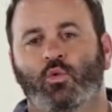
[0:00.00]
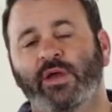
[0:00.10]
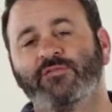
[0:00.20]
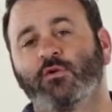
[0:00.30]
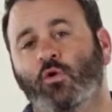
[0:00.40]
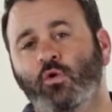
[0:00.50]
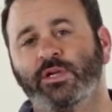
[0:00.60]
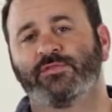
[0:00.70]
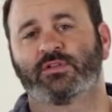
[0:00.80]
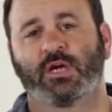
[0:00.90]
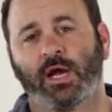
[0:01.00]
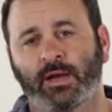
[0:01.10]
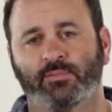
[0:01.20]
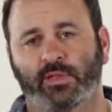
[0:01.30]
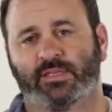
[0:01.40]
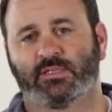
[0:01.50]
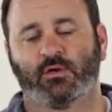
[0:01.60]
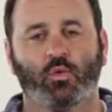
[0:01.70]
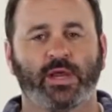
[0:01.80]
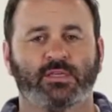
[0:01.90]
we have to orient the tine plates in
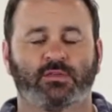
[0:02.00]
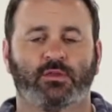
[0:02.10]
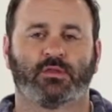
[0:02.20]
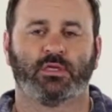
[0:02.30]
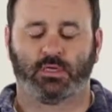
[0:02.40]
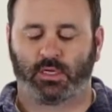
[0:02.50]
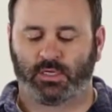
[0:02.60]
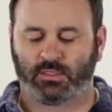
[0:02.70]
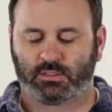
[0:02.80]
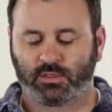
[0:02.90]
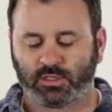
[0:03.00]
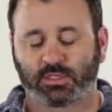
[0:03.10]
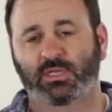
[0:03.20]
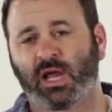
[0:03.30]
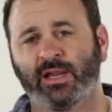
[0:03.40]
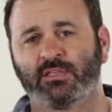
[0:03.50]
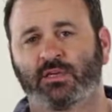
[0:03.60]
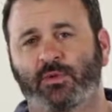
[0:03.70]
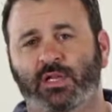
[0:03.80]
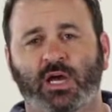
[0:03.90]
a way so that the tines
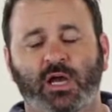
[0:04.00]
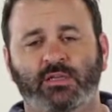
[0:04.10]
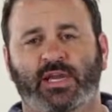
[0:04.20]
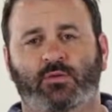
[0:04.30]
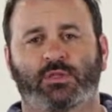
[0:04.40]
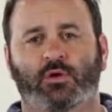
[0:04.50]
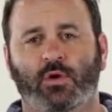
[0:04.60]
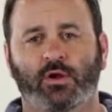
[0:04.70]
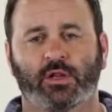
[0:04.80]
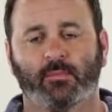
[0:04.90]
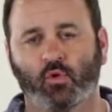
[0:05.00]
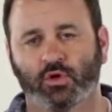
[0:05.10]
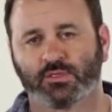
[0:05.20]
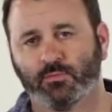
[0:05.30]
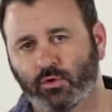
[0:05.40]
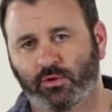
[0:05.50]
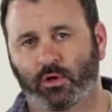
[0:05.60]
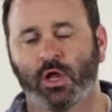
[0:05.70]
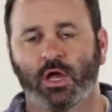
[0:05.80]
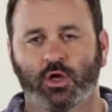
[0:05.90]
come into contact with the ground in a more
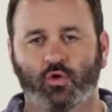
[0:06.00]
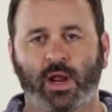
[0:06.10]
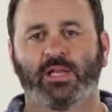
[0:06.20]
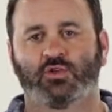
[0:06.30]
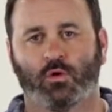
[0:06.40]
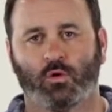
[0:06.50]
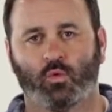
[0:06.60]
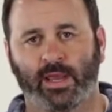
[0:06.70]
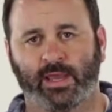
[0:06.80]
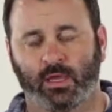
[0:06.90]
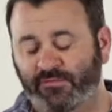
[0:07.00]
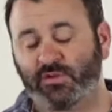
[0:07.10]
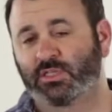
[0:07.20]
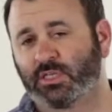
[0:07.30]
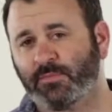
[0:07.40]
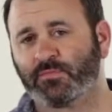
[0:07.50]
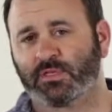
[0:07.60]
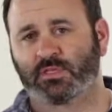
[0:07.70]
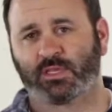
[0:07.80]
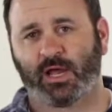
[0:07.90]
smoother, gradual way. If you skip
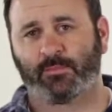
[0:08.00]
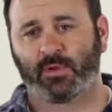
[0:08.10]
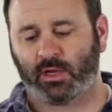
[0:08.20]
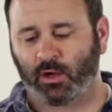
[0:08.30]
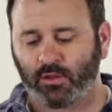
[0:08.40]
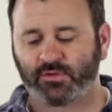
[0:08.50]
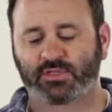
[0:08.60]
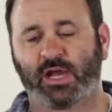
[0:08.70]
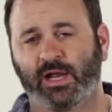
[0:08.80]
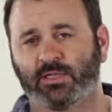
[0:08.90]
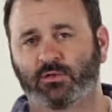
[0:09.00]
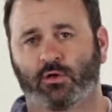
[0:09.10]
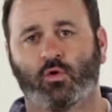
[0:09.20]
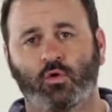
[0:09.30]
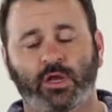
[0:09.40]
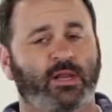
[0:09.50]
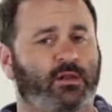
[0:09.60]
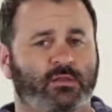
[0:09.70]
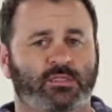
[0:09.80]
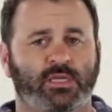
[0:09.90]
this step and all the tines are oriented
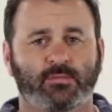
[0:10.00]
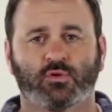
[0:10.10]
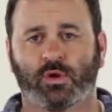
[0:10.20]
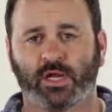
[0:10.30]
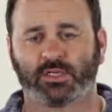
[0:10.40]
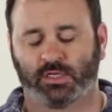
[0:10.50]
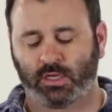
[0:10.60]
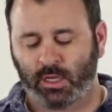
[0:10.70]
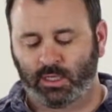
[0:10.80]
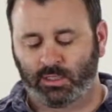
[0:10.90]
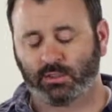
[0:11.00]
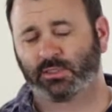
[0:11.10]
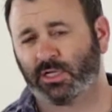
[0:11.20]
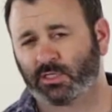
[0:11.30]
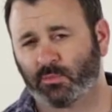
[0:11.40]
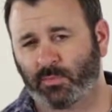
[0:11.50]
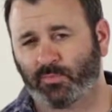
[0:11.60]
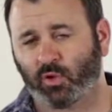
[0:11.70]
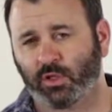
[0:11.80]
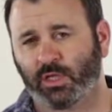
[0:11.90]
in the same direction, you'll essentially be
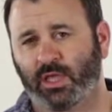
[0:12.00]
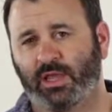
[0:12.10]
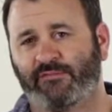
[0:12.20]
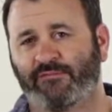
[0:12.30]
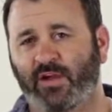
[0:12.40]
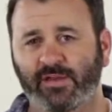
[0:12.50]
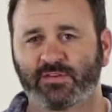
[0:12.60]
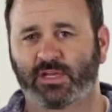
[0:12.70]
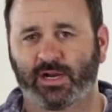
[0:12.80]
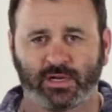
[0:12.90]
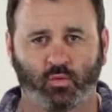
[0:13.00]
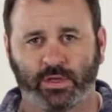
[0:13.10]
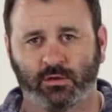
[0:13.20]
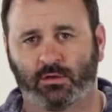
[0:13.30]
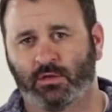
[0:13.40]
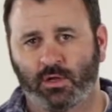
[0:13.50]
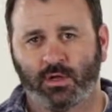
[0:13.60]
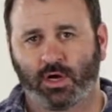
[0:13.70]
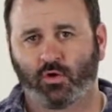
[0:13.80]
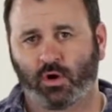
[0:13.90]
pulling a 5-sided wheel
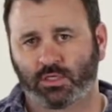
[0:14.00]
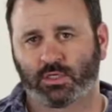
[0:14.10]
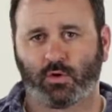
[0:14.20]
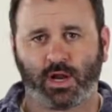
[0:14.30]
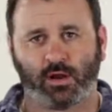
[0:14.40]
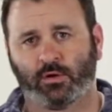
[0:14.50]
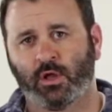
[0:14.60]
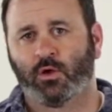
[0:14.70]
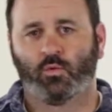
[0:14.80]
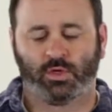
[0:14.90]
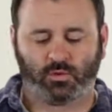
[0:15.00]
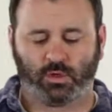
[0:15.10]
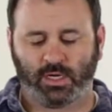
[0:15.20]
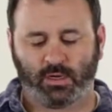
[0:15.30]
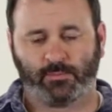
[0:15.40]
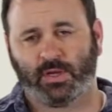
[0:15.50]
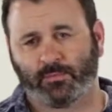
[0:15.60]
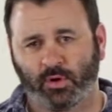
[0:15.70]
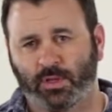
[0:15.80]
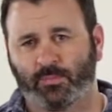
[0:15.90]
across the ground, which will end up being
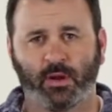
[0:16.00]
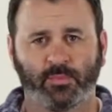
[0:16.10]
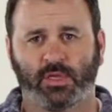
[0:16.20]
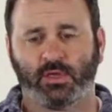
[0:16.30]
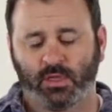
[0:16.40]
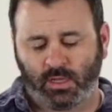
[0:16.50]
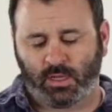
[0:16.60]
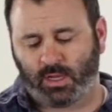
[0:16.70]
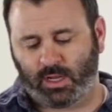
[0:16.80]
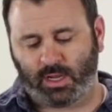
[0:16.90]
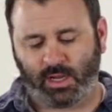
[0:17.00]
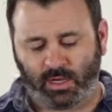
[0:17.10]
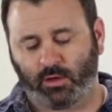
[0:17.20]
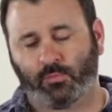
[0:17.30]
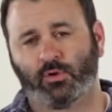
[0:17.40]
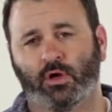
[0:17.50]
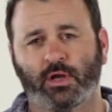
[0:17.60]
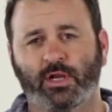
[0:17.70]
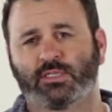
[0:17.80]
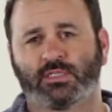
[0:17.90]
pretty bumpy, and it'll put
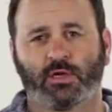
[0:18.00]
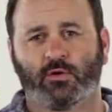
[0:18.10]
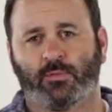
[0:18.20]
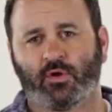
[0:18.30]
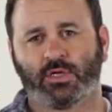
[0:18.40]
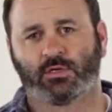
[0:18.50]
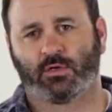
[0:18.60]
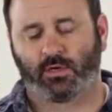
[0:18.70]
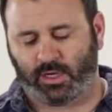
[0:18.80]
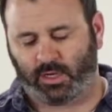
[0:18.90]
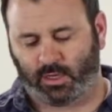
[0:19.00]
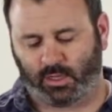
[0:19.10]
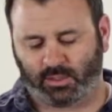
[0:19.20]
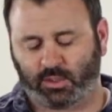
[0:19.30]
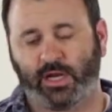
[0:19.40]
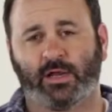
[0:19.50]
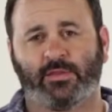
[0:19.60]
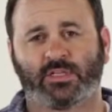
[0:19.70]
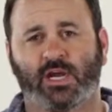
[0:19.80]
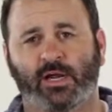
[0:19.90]
unnecessary pressure and strain on
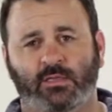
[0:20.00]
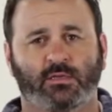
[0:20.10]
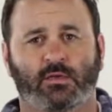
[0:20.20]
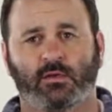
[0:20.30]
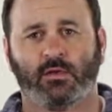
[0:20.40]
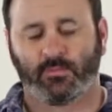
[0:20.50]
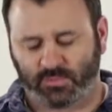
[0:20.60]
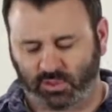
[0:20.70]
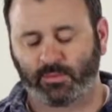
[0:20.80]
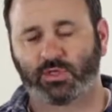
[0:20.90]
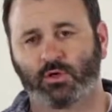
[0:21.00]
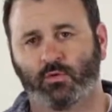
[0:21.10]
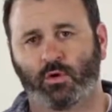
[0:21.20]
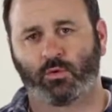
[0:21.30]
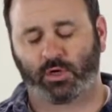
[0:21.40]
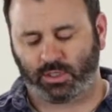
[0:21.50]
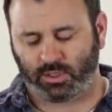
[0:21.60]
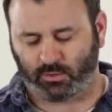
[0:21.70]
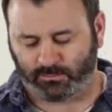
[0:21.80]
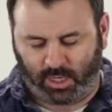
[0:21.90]
the tines. So let me show you what we're going
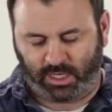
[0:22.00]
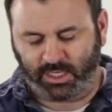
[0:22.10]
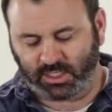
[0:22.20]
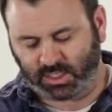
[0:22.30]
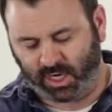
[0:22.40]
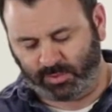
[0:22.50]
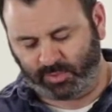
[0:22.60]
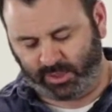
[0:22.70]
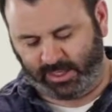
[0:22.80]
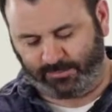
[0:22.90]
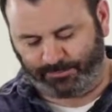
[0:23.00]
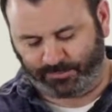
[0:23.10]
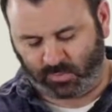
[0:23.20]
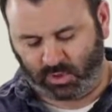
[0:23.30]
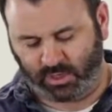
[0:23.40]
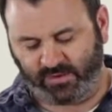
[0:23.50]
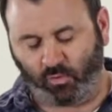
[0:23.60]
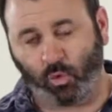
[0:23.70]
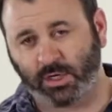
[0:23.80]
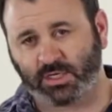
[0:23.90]
to do. On each tine plate, you
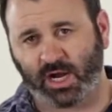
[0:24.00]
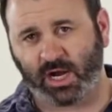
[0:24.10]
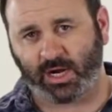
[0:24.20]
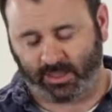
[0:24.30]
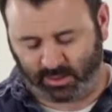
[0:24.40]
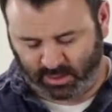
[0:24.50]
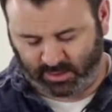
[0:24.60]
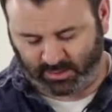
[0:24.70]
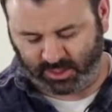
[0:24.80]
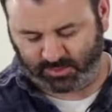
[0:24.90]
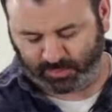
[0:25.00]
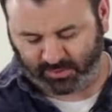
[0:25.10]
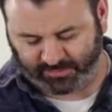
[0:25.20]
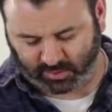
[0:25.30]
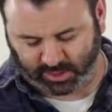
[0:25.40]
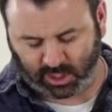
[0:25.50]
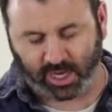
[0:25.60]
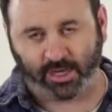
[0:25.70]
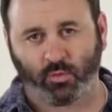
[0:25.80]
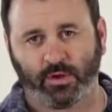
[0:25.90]
have one tine that is perfectly
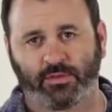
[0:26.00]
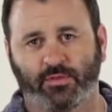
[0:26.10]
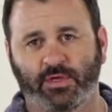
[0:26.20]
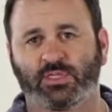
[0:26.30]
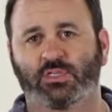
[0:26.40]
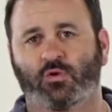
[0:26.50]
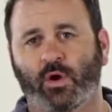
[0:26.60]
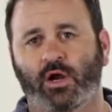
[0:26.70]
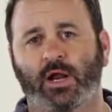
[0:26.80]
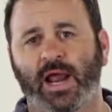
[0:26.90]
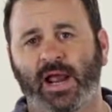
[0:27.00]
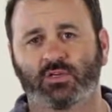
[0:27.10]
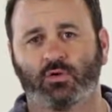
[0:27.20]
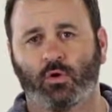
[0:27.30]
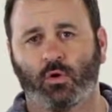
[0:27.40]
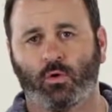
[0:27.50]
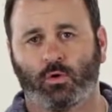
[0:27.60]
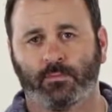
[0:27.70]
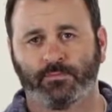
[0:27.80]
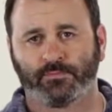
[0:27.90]
aligned with the square axle
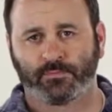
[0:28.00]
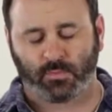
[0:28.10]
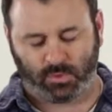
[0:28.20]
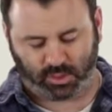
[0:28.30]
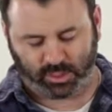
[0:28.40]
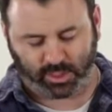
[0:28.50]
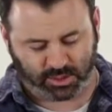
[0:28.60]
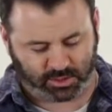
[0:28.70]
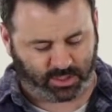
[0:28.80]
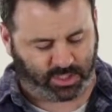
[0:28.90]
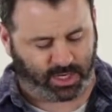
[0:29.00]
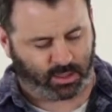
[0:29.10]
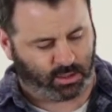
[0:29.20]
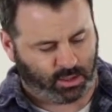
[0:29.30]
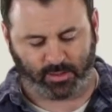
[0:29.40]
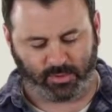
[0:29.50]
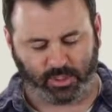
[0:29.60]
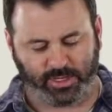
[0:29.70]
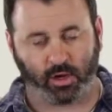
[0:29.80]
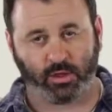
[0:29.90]
hole. Now to illustrate that, I'm going
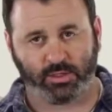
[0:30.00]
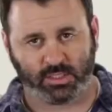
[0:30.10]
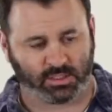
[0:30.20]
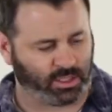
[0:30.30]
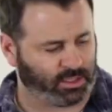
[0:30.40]
to lay all these